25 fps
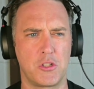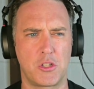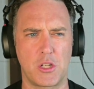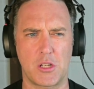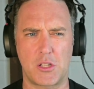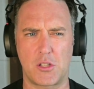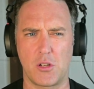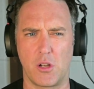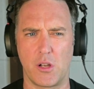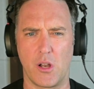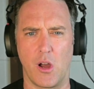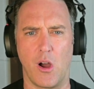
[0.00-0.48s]

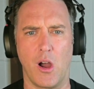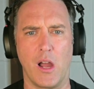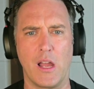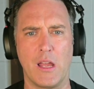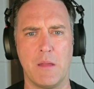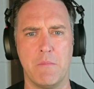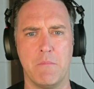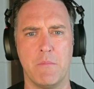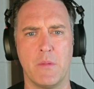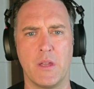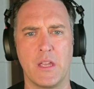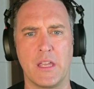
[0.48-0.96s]
Just on
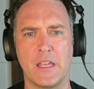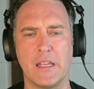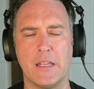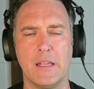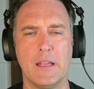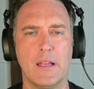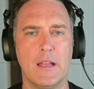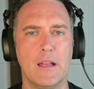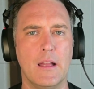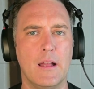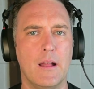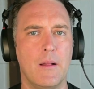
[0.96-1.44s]
IME,
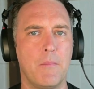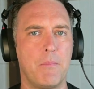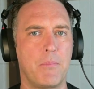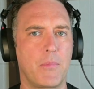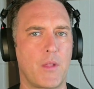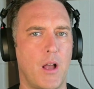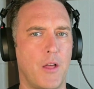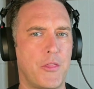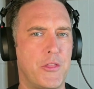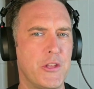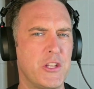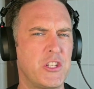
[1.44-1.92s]

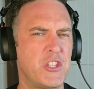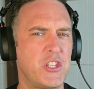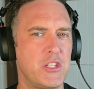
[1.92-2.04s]
I think